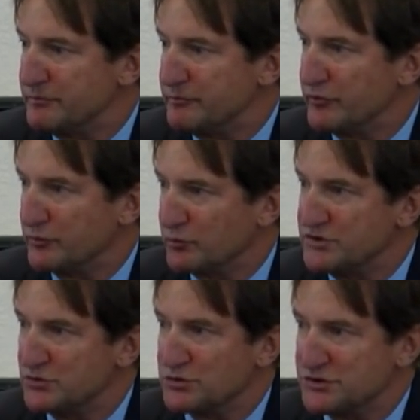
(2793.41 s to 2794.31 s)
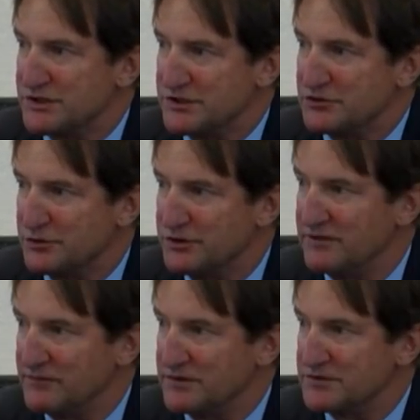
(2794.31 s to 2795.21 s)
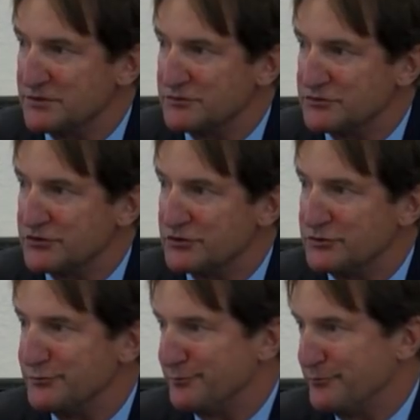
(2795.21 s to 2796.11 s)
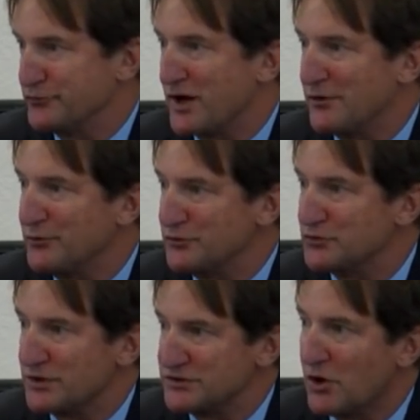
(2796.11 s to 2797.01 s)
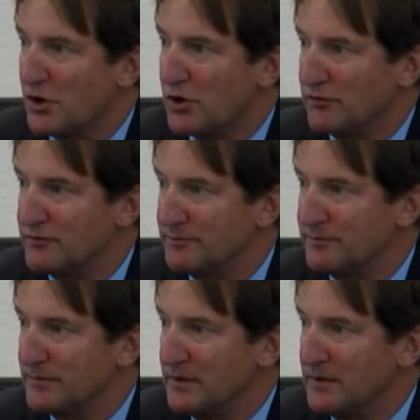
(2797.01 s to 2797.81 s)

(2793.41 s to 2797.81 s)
with the resources that you're giving. So, so you try to address all of them.